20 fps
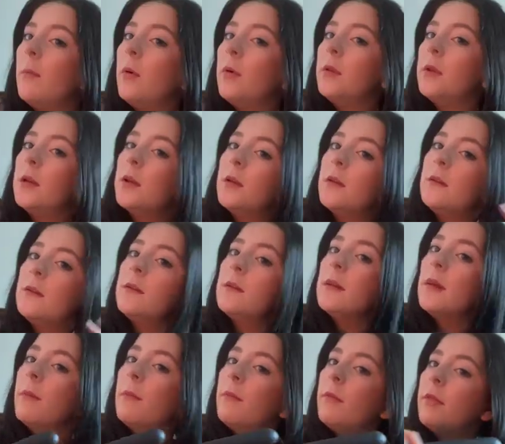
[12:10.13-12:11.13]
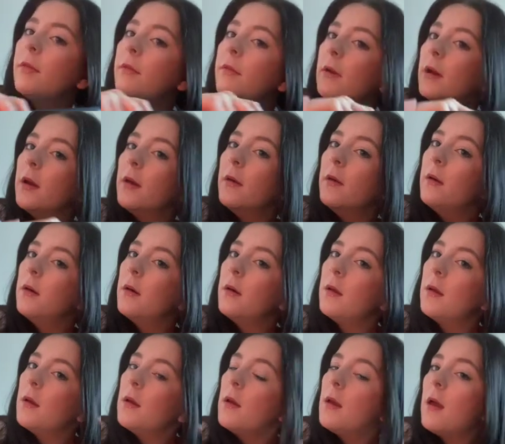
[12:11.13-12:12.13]
only gonna skim through
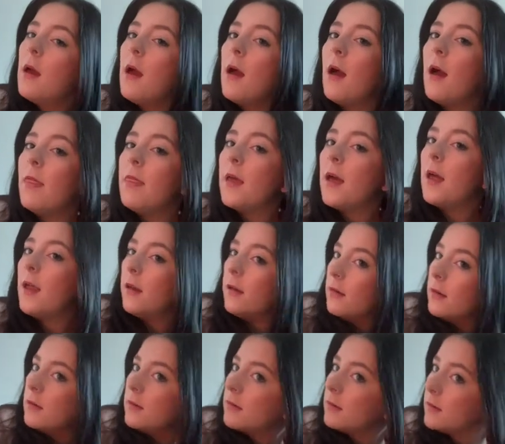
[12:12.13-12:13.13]
and then